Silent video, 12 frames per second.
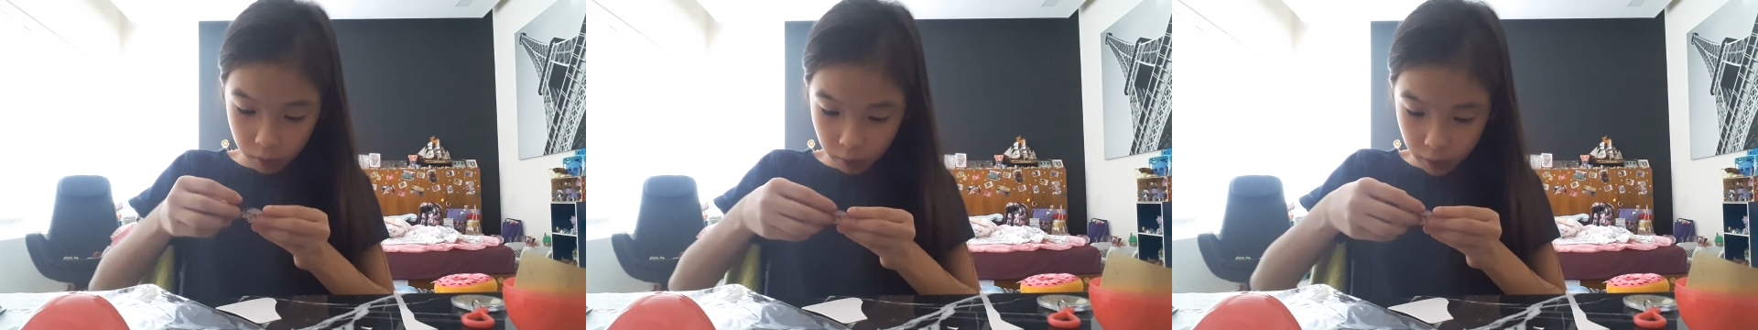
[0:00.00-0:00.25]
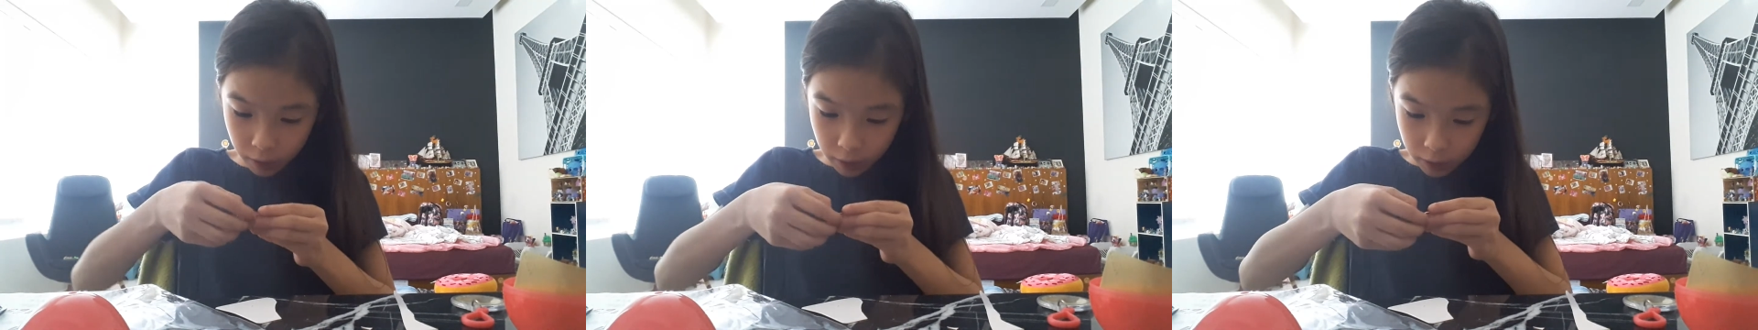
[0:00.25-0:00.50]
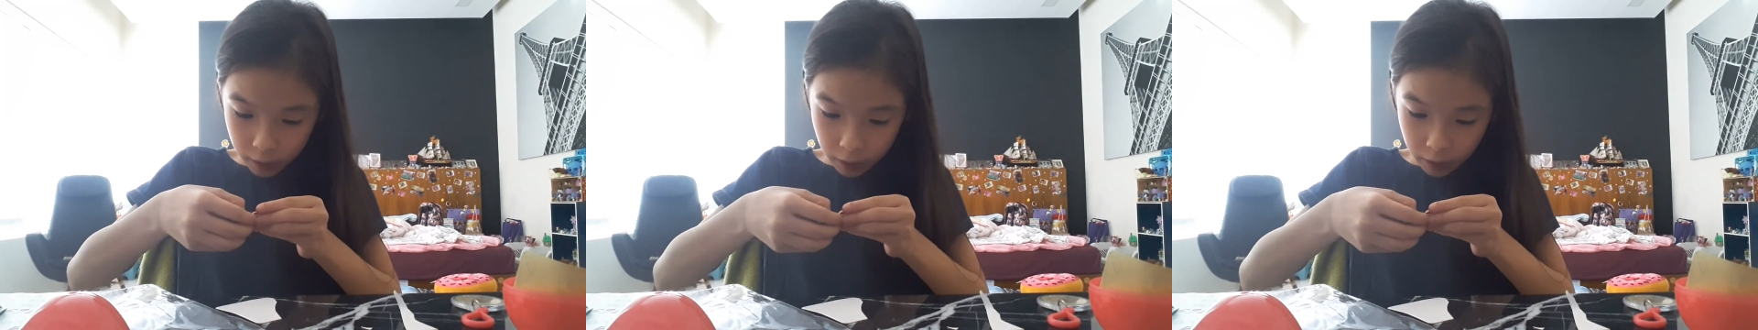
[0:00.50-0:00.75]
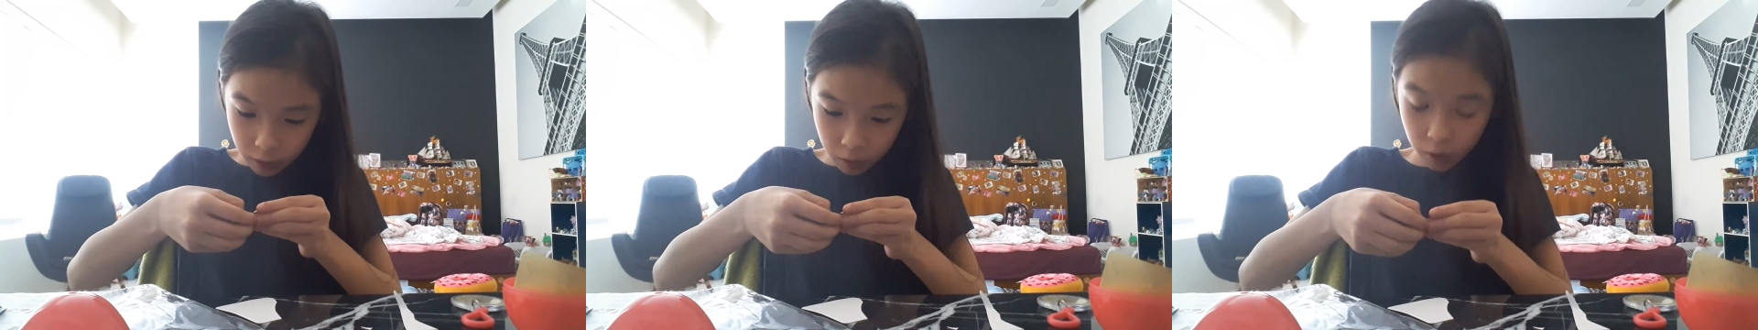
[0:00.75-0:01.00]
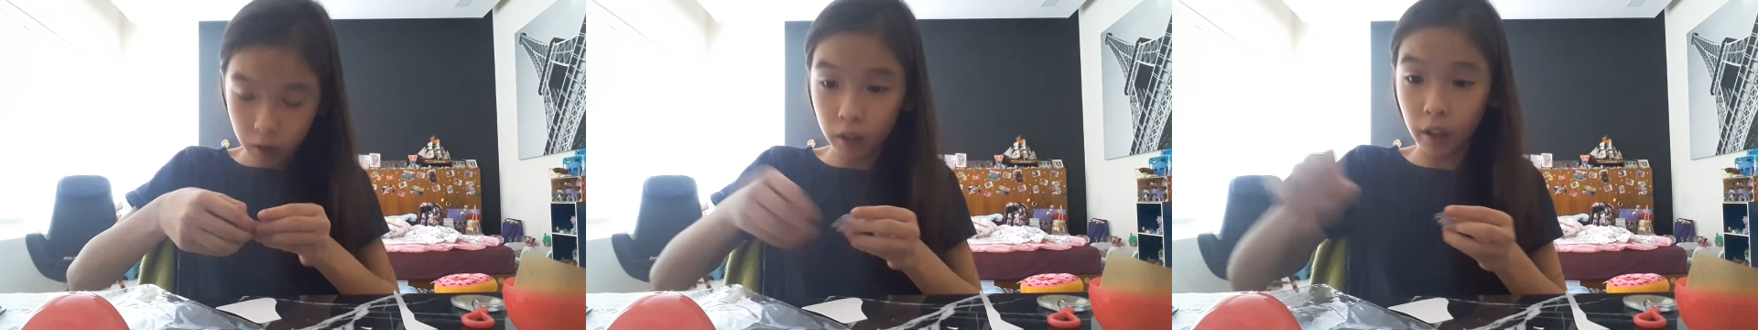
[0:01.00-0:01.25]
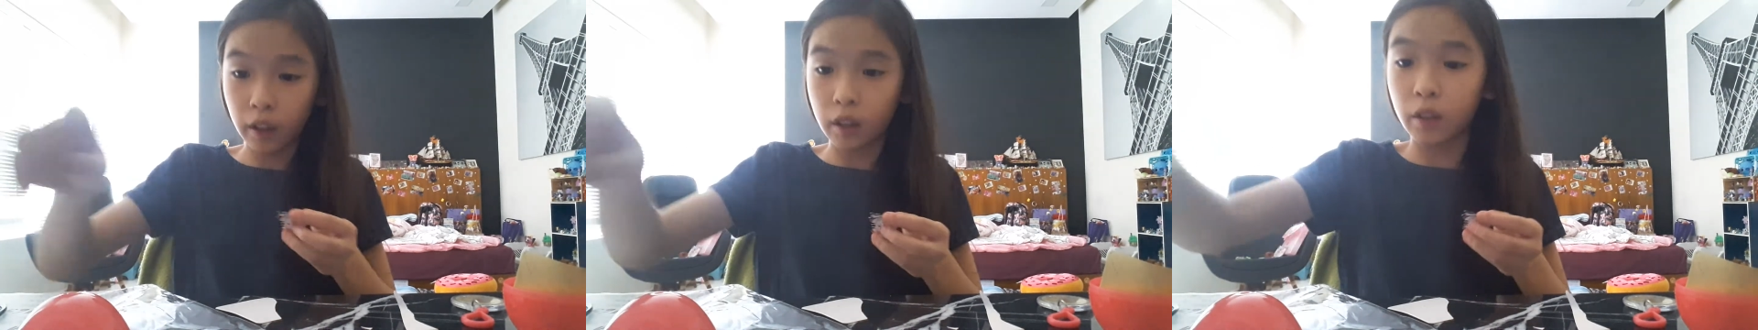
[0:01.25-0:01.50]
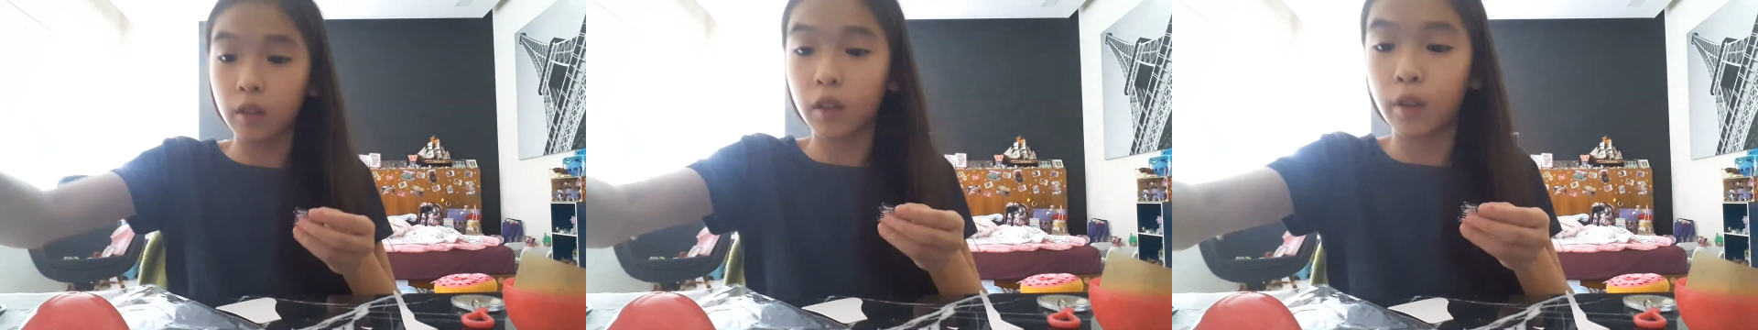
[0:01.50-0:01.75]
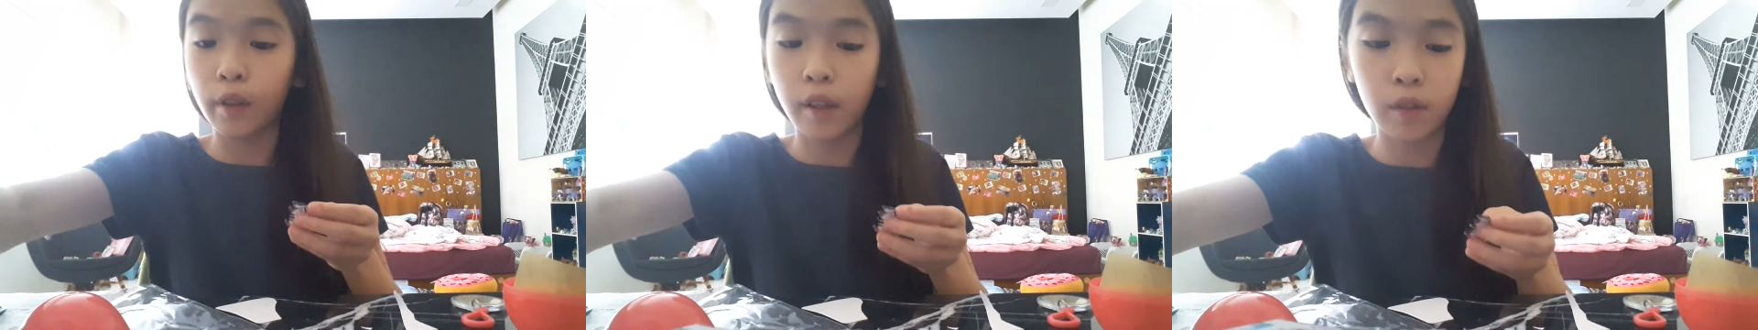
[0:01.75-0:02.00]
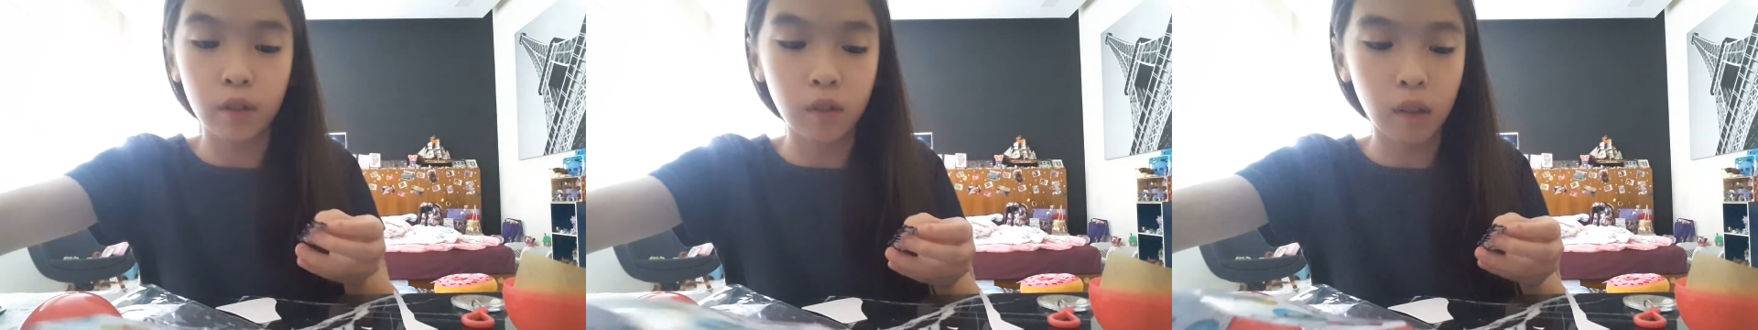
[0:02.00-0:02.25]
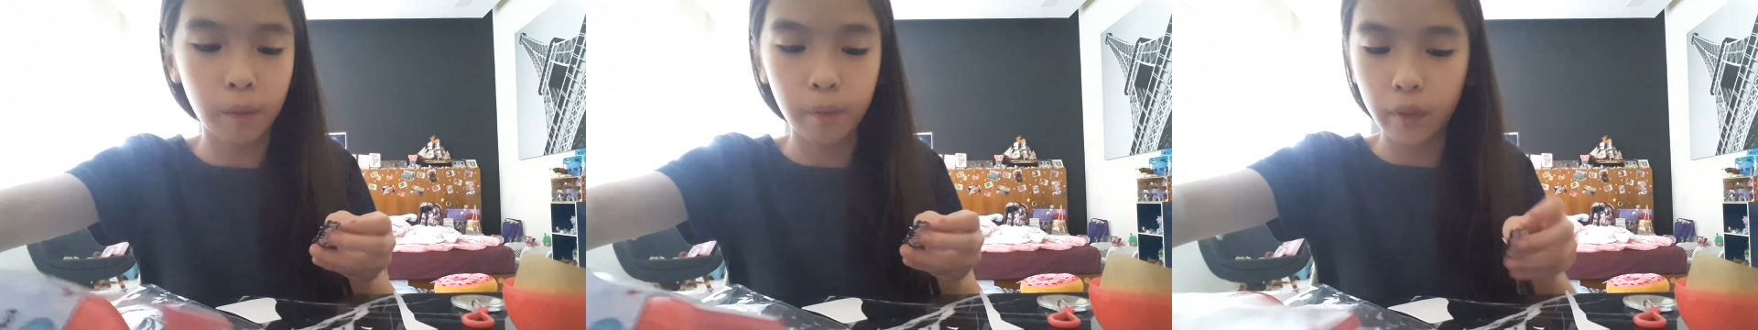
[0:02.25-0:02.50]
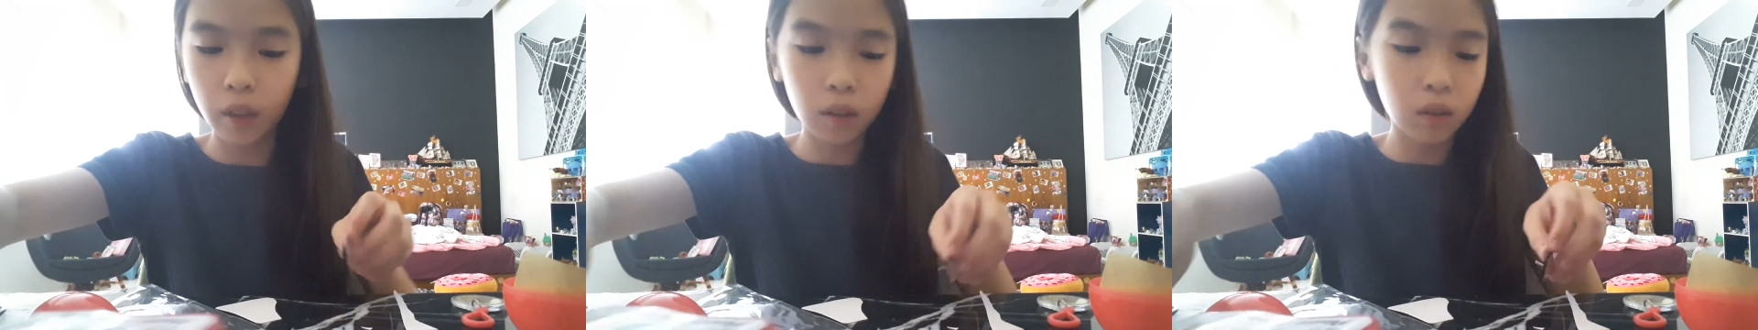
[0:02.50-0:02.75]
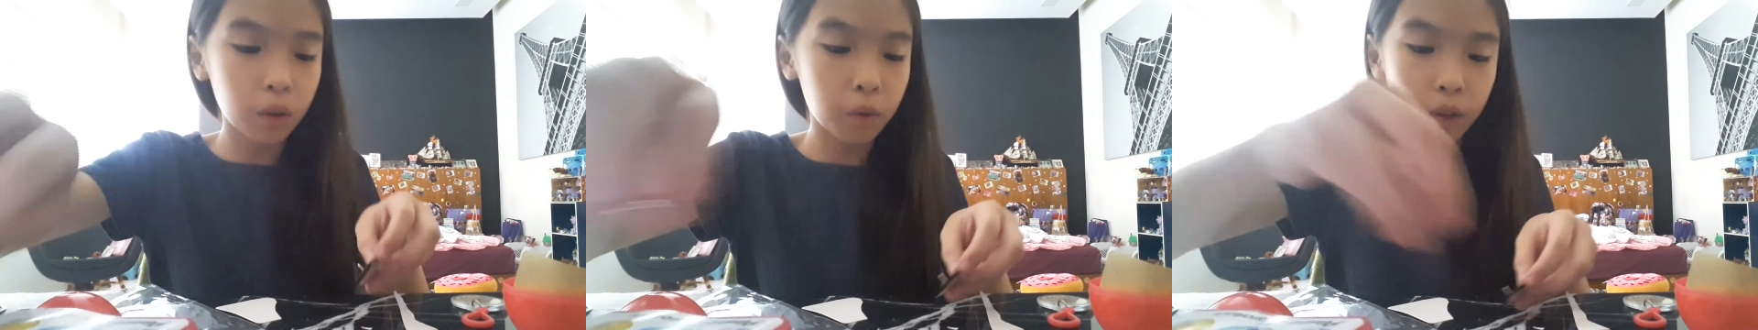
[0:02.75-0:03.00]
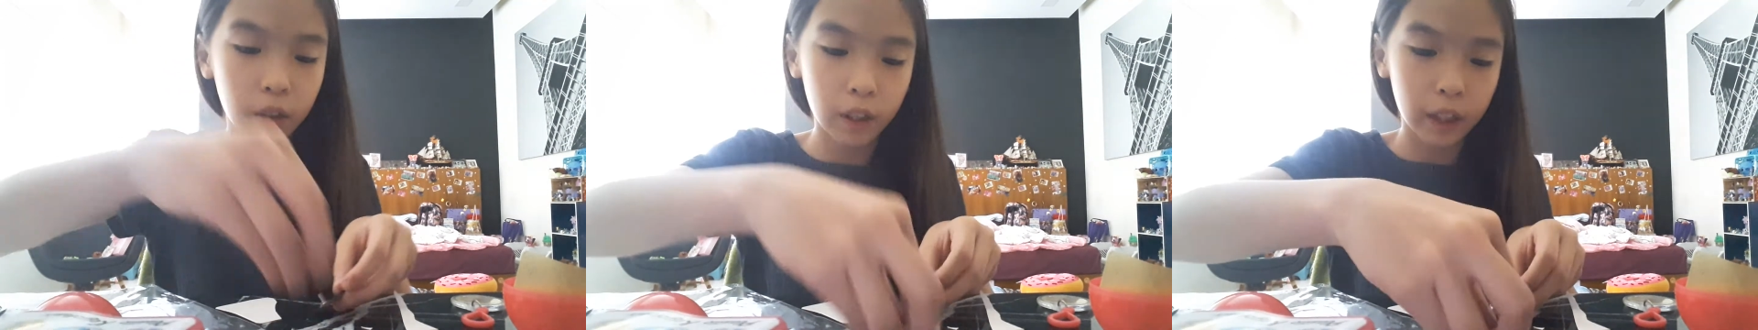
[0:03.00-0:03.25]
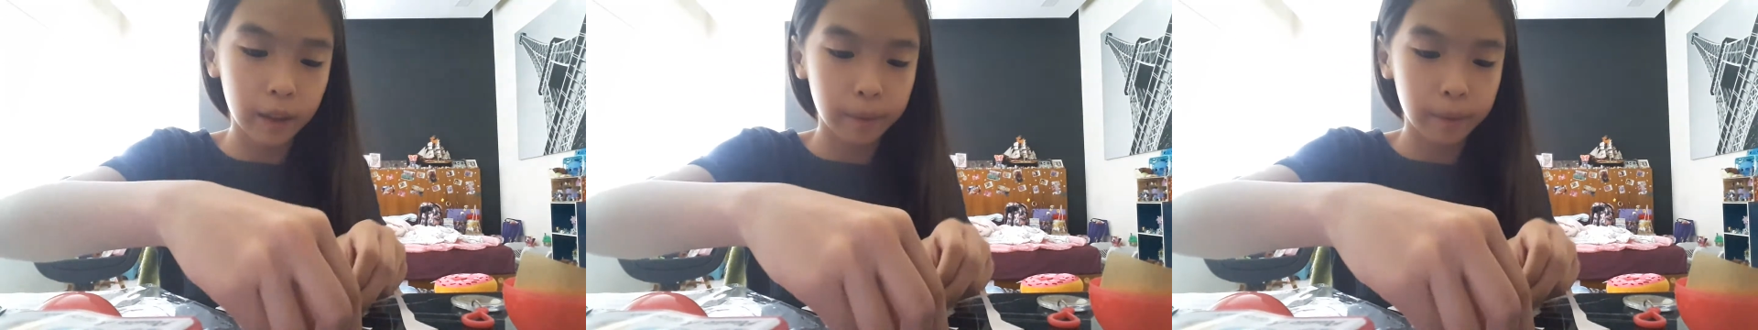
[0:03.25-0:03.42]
What is this? Okay, there's a chair strip. Oh, don't worry.